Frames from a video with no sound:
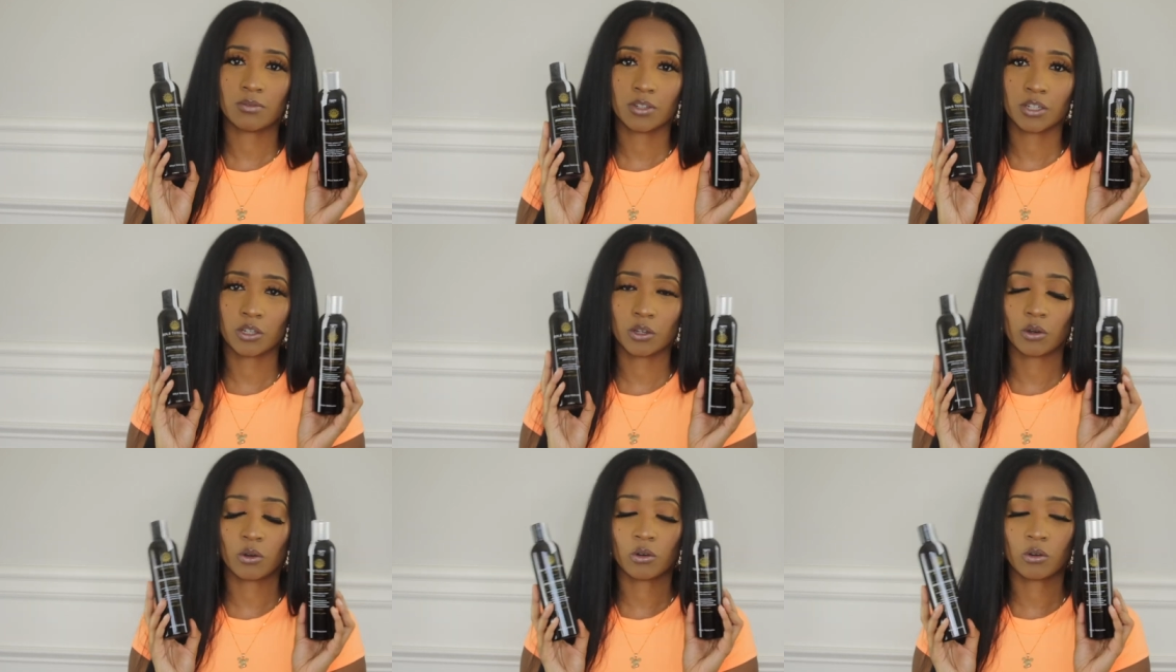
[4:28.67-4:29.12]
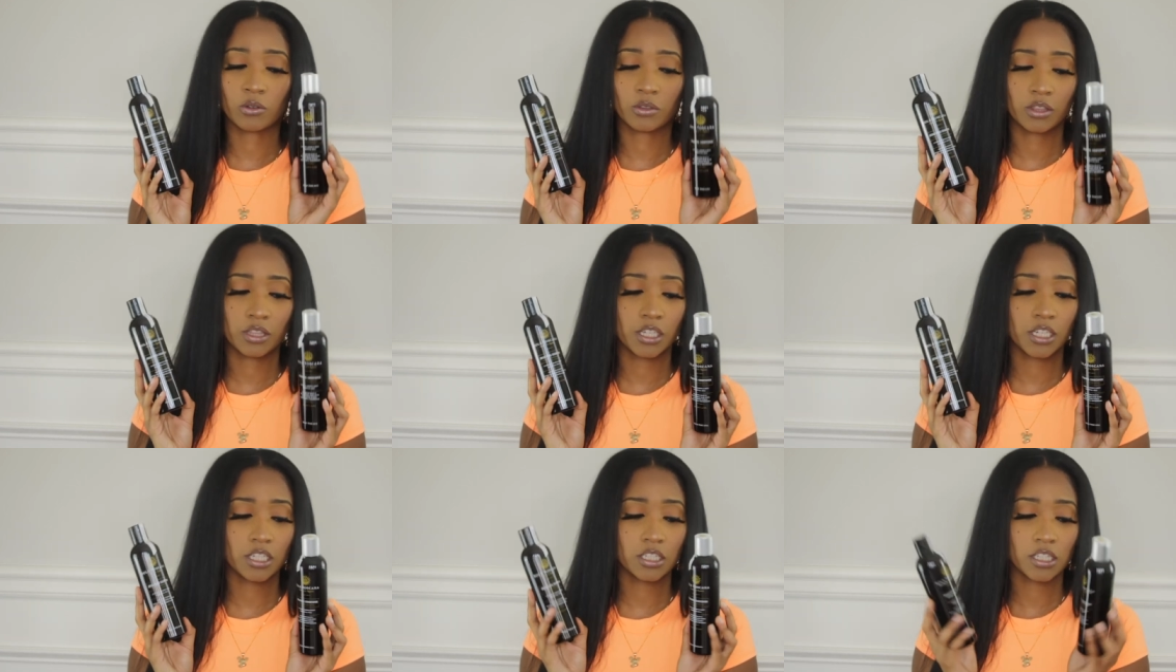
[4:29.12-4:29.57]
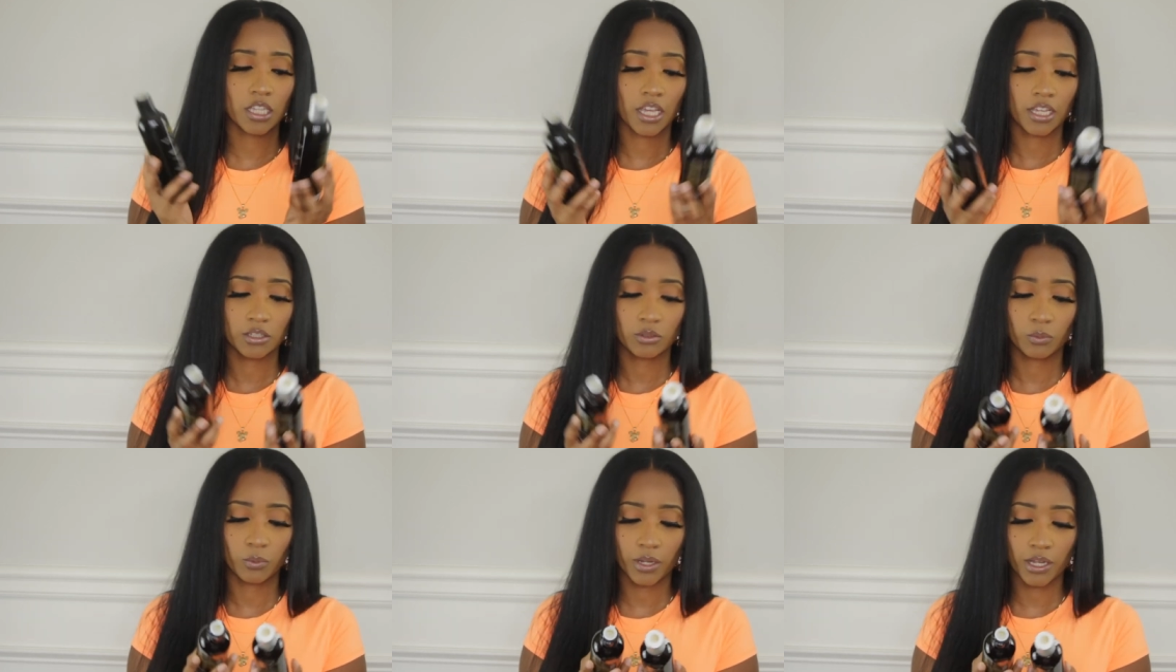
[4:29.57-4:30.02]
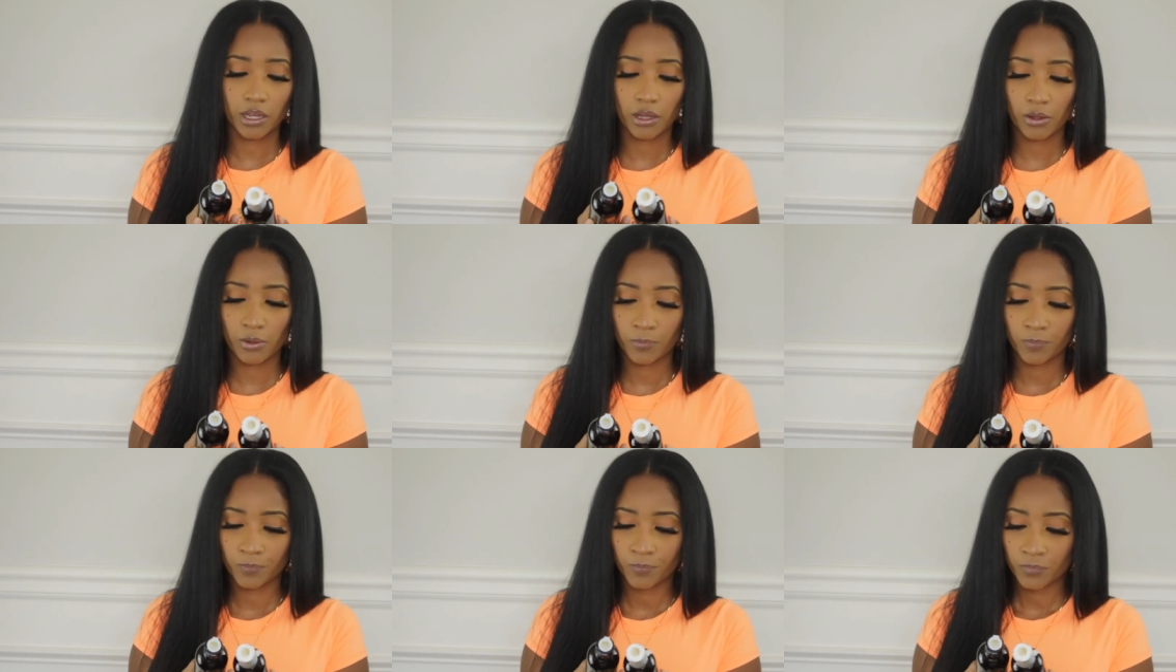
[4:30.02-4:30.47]
video on these as
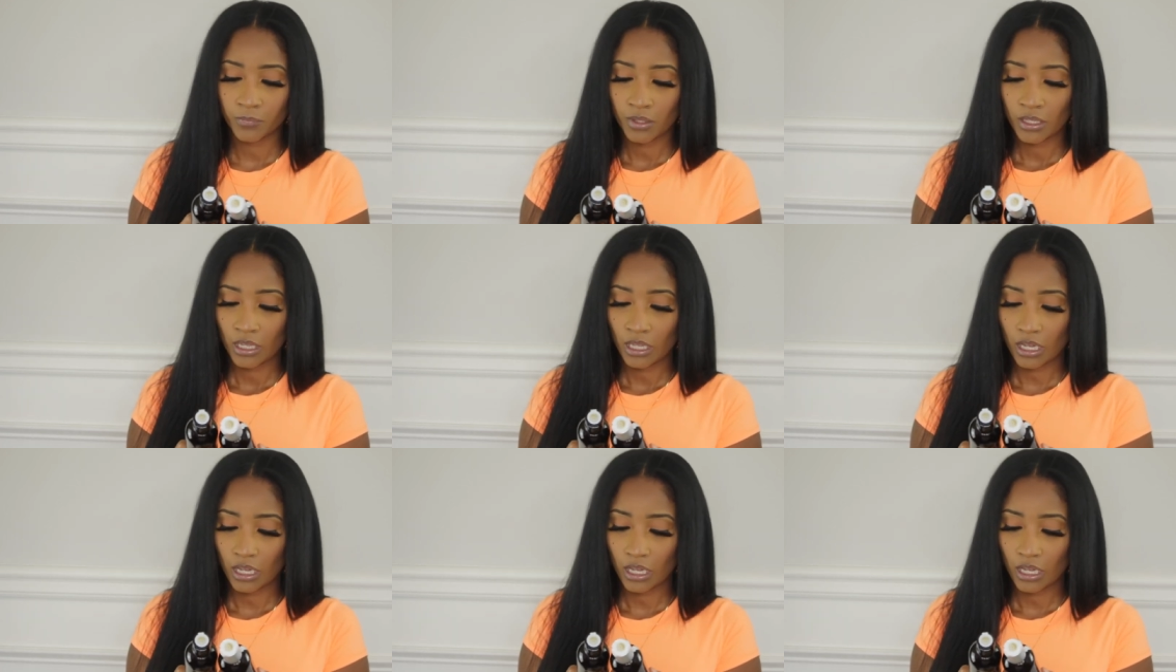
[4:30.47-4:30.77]
well.